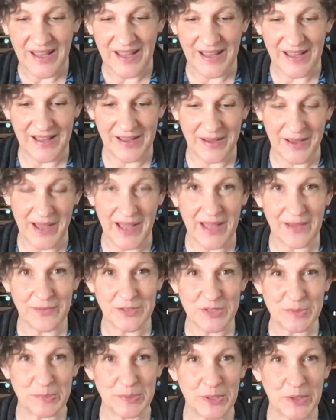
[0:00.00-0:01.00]
I have
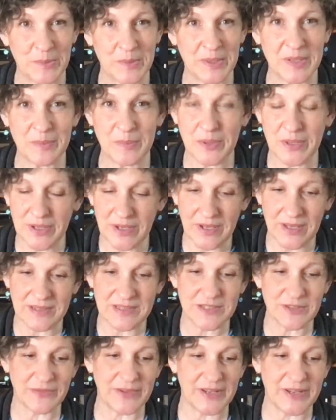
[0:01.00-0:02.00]
a diploma in book
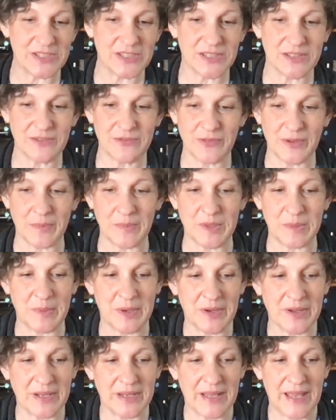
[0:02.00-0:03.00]
conservation from the
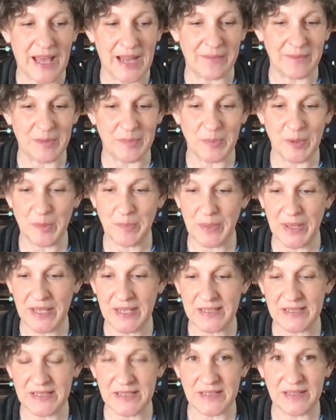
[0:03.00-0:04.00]
American Academy of
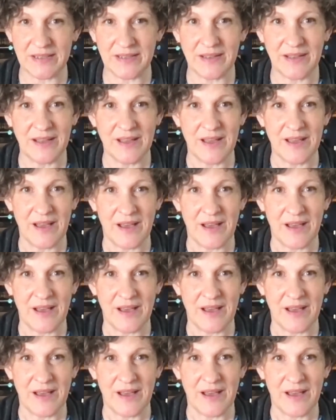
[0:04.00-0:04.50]
Bookbinding.